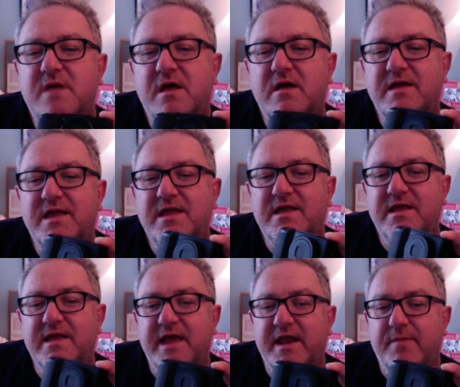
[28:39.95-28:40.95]
I can
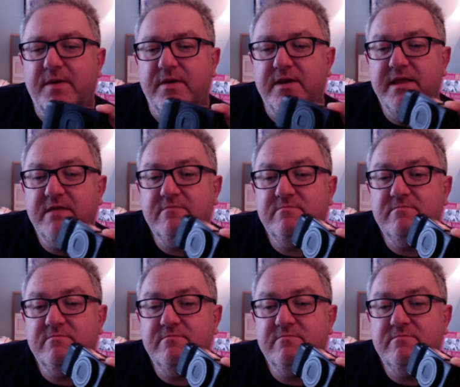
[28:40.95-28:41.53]
get up early